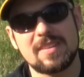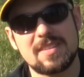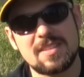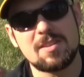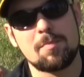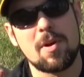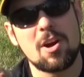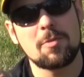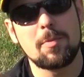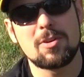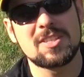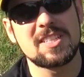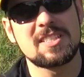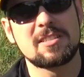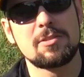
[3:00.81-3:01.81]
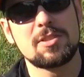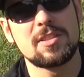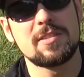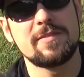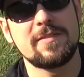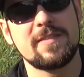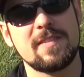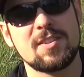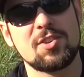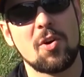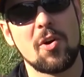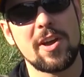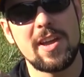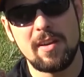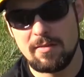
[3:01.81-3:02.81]
This is a BarkBox exclusive
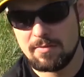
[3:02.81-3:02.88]
toy.